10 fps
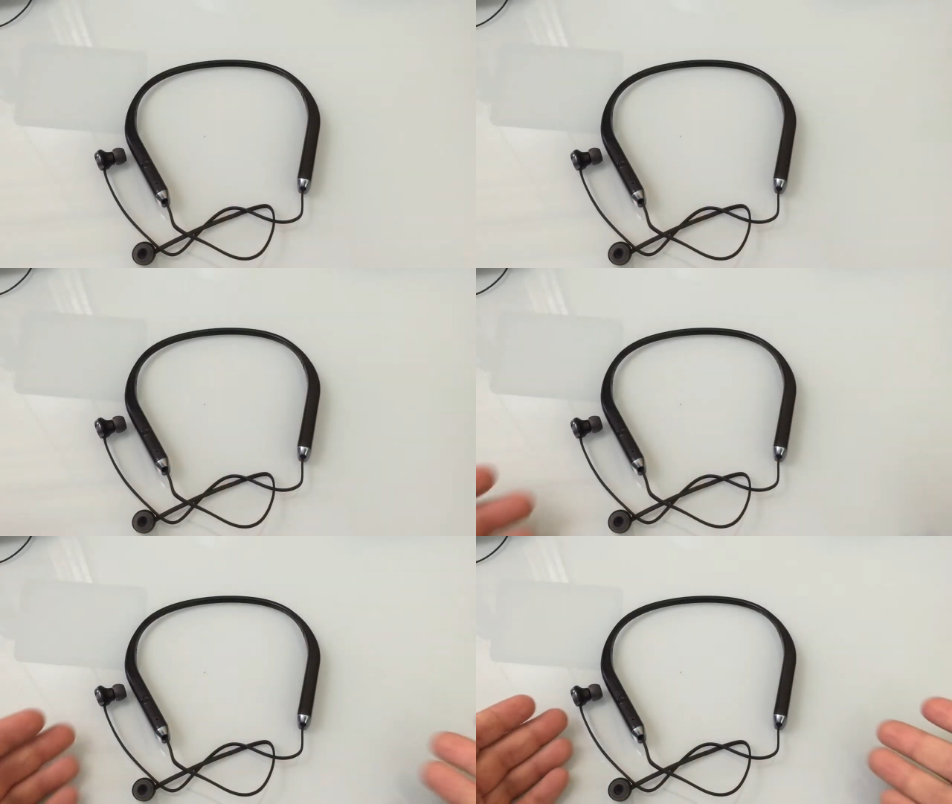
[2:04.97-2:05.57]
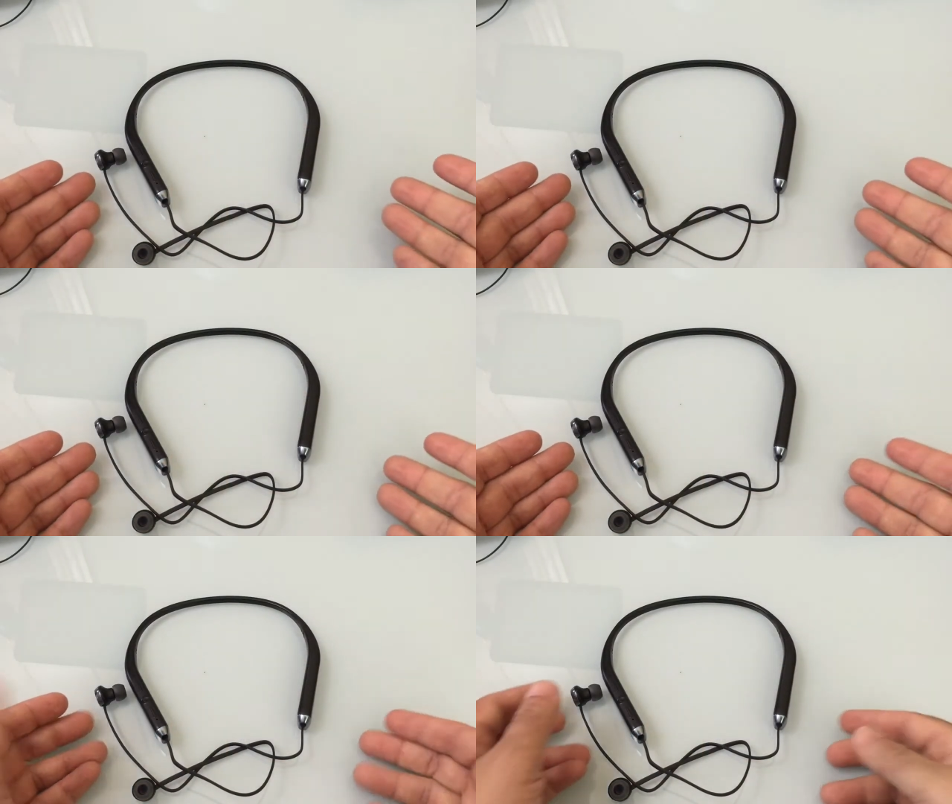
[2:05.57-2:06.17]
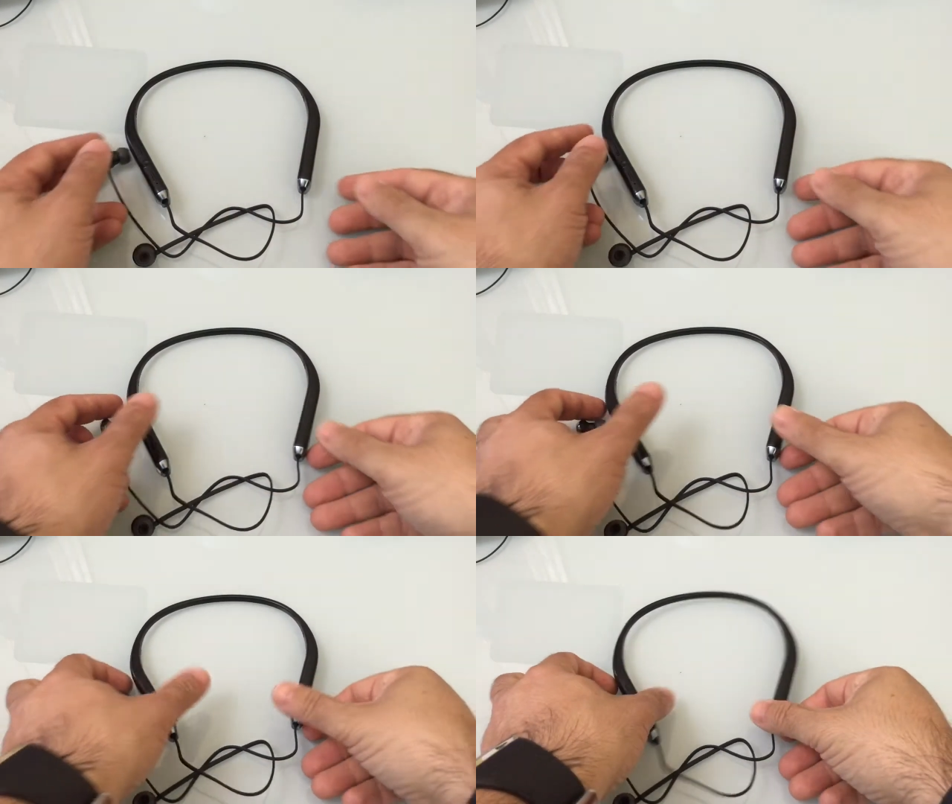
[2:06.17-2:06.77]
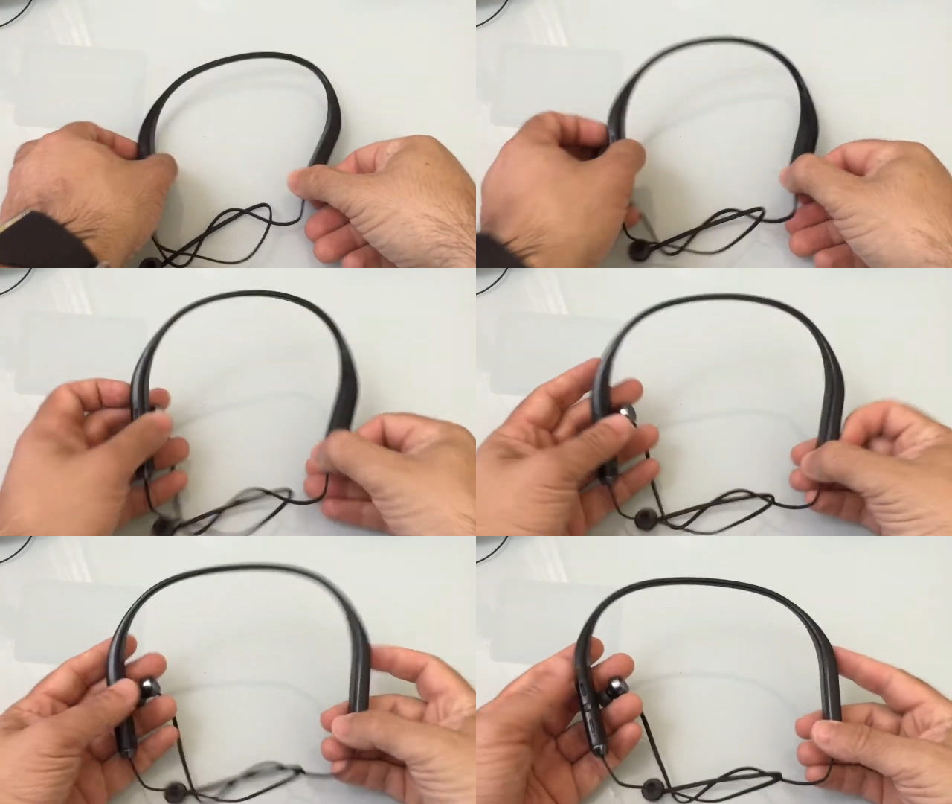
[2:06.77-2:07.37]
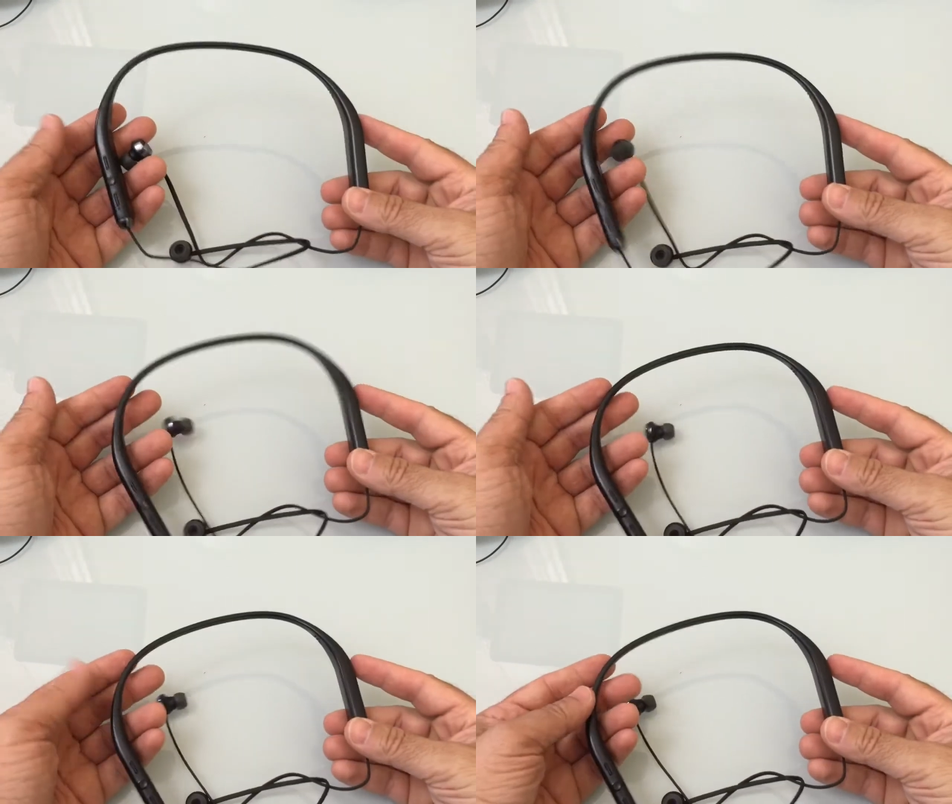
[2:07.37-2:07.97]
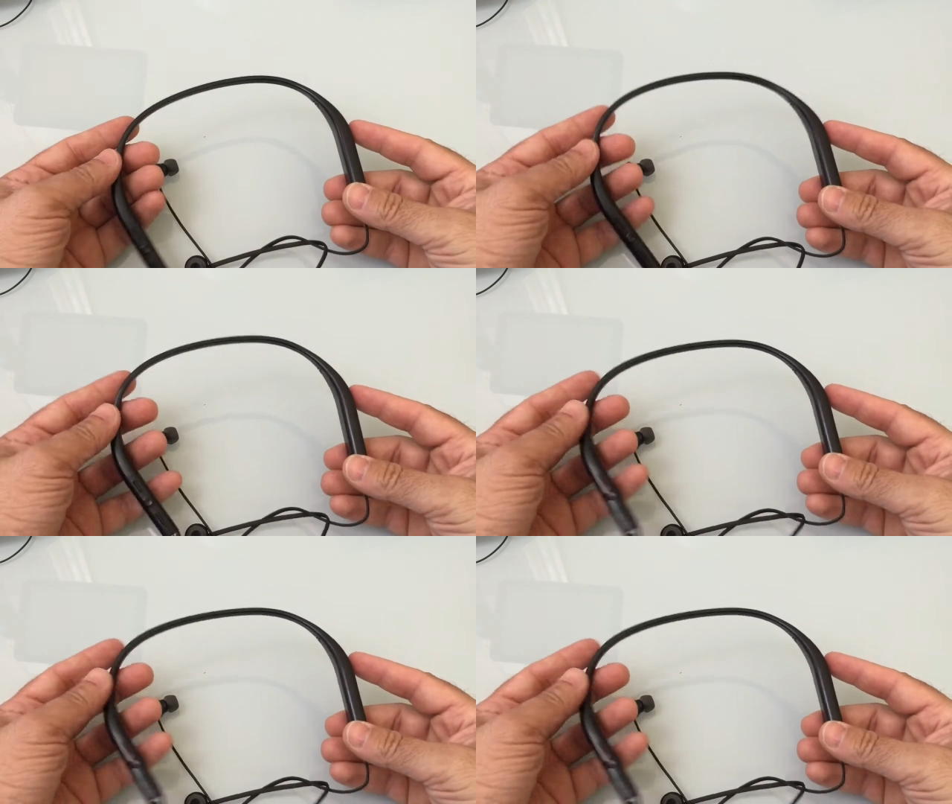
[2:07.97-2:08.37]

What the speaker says: Nobody's mouth can be seen.